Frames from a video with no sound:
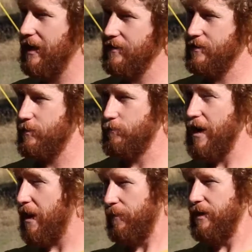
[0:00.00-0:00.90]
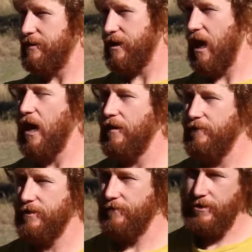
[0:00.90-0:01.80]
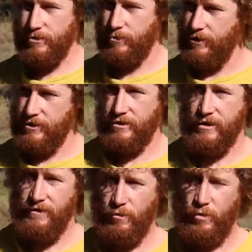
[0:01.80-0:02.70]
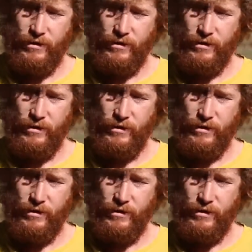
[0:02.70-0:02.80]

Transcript: kits to wrap each hive individually and just leave it